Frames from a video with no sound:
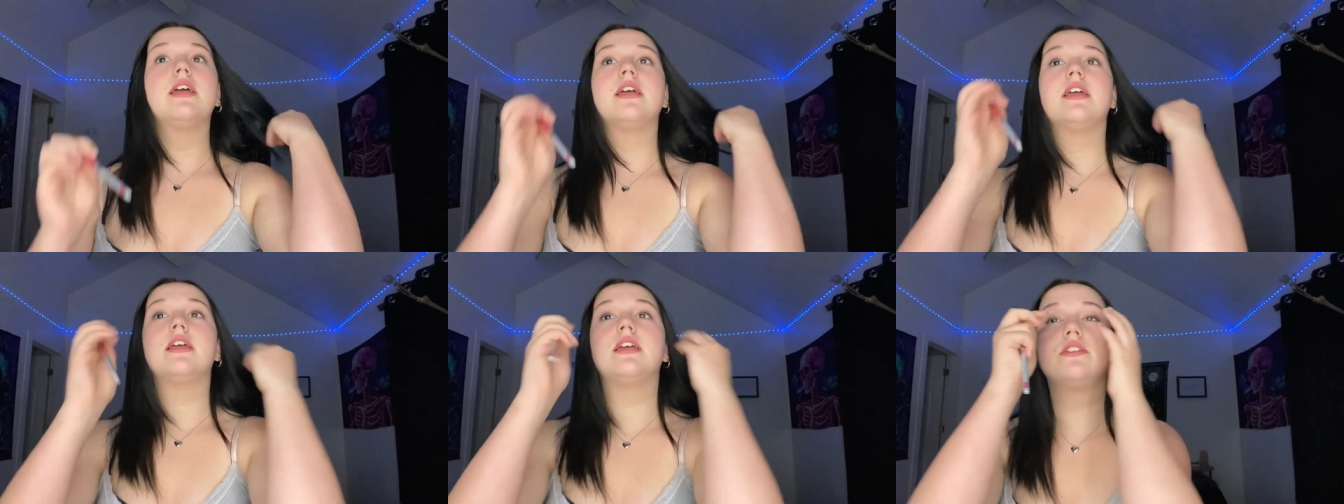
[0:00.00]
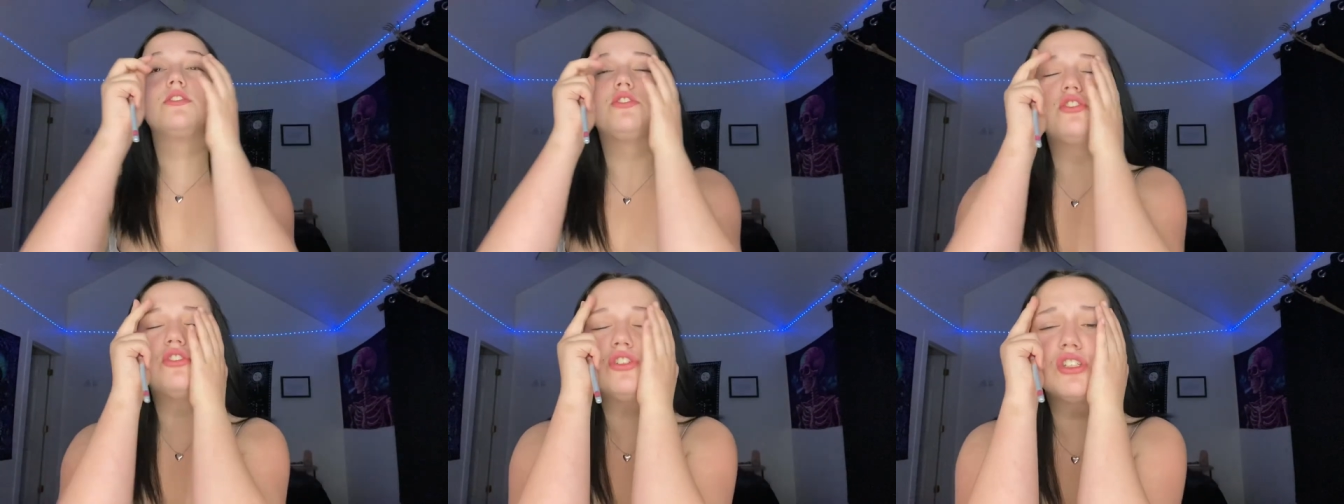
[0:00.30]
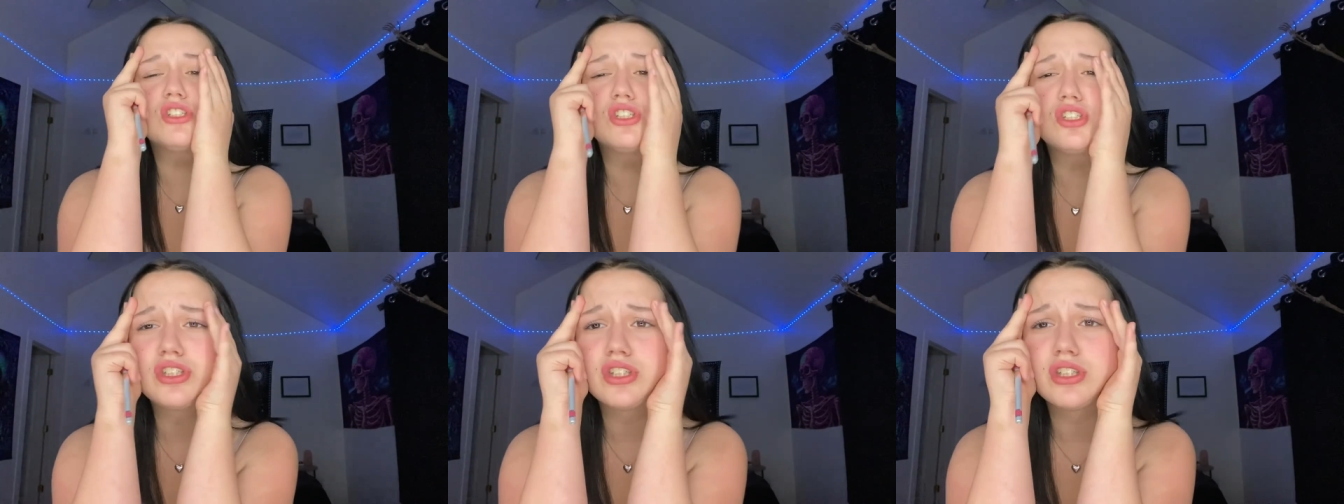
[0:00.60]
it
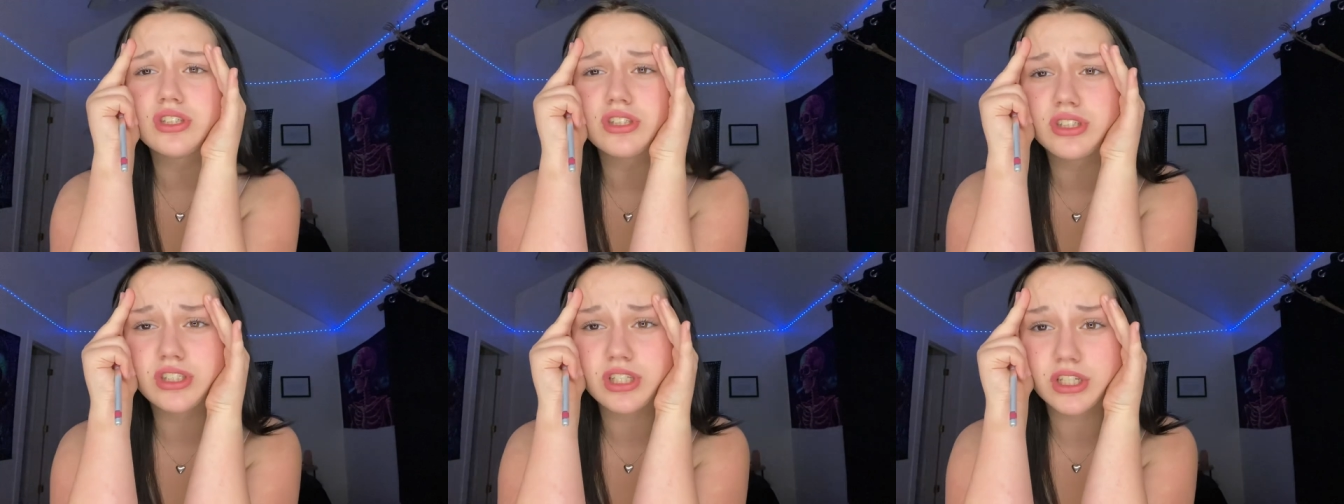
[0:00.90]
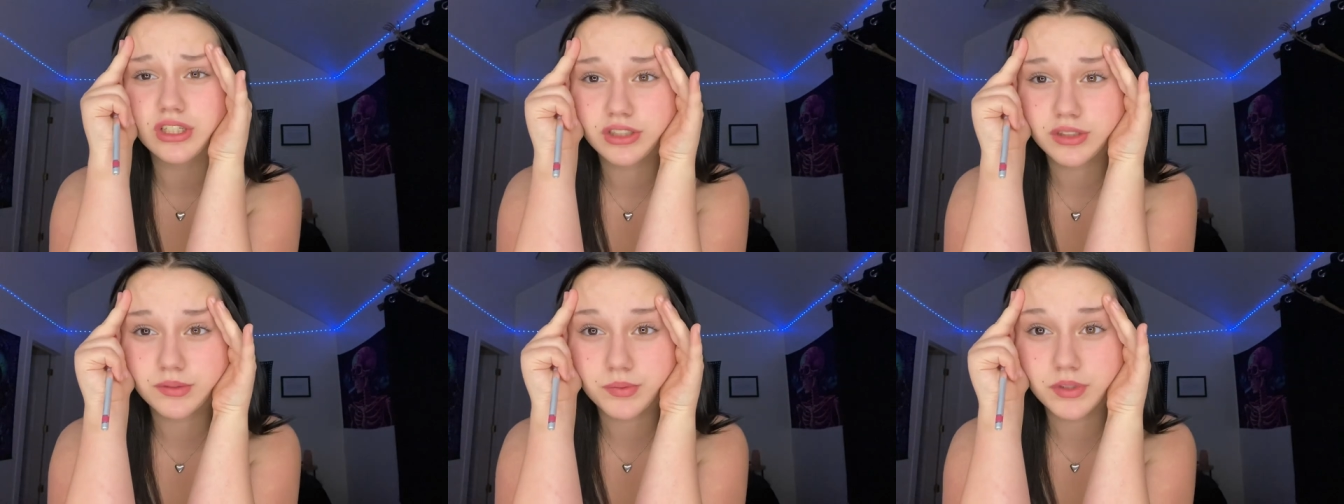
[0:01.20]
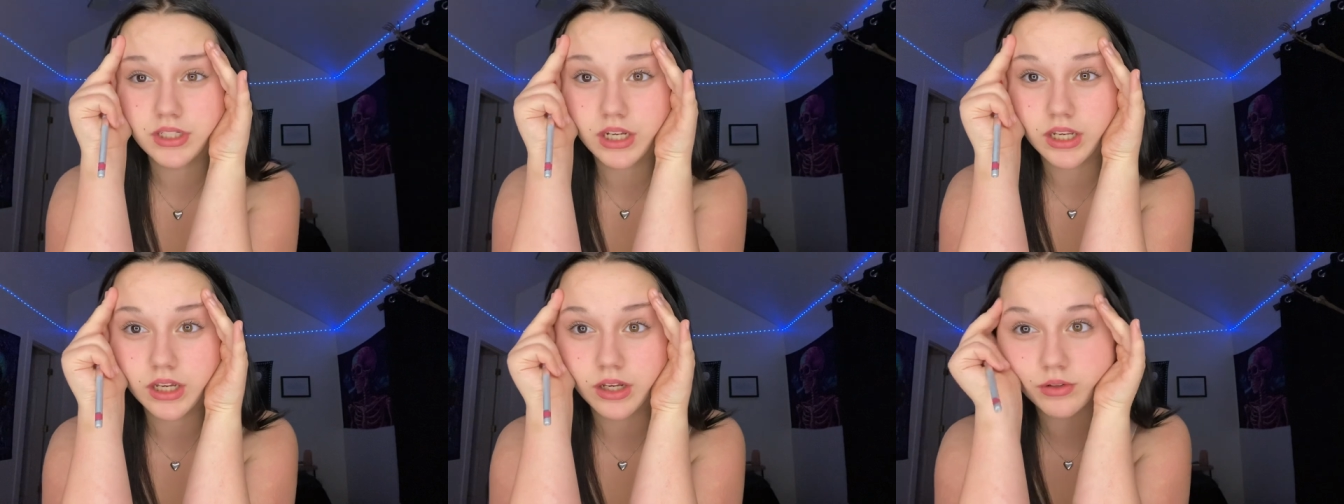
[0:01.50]
just sends
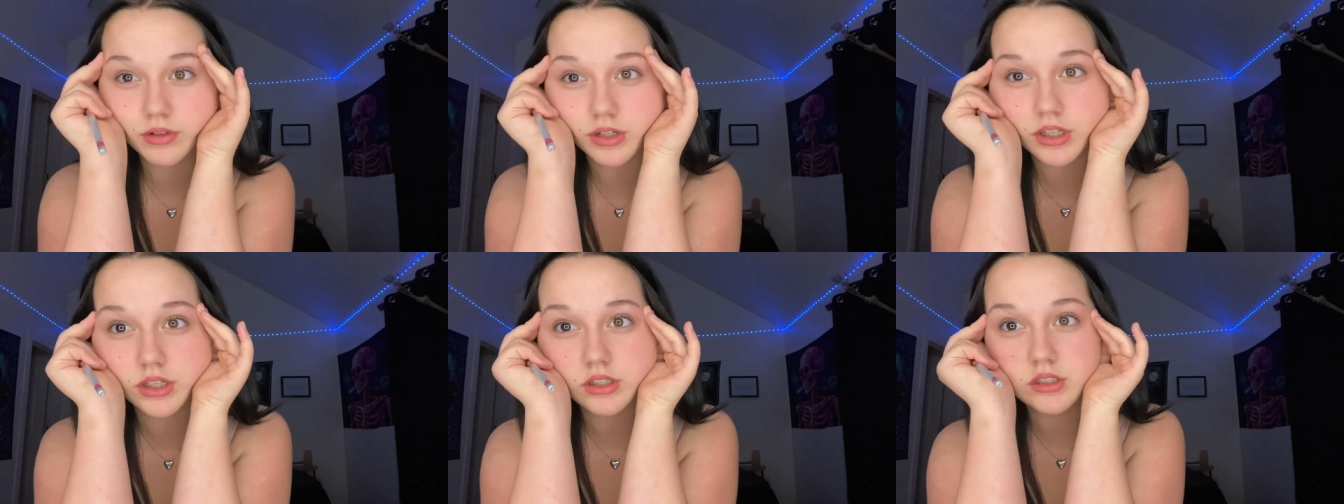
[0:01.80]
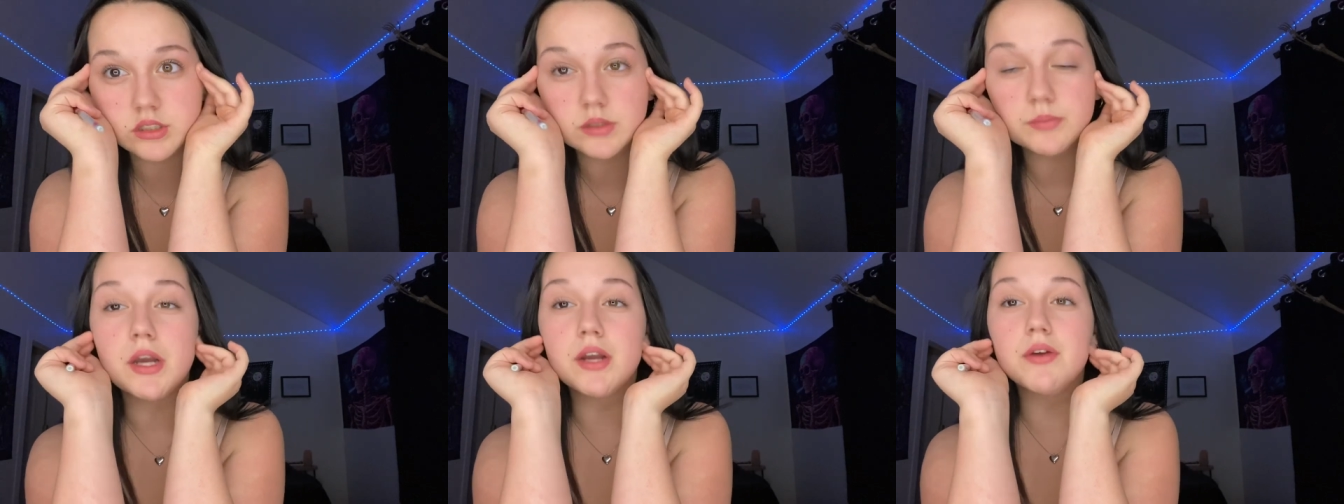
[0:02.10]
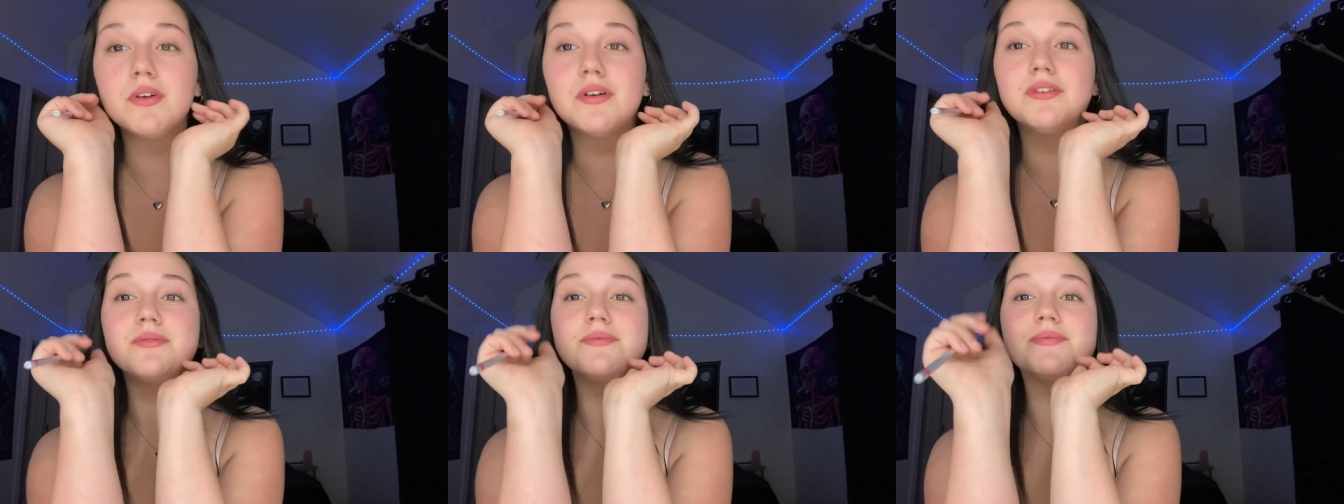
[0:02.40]
me down a
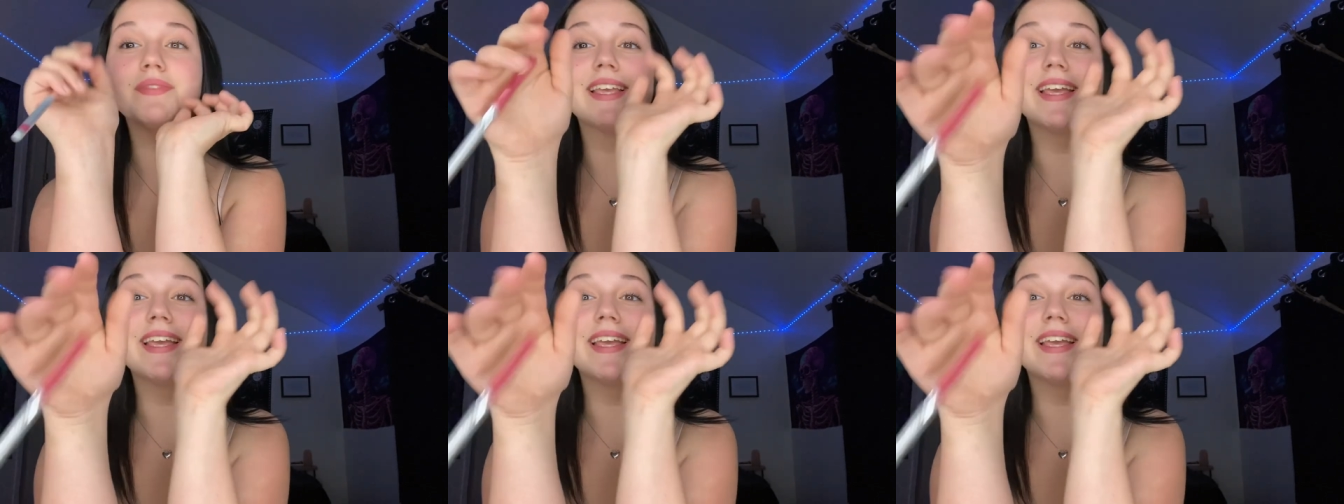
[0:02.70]
spiral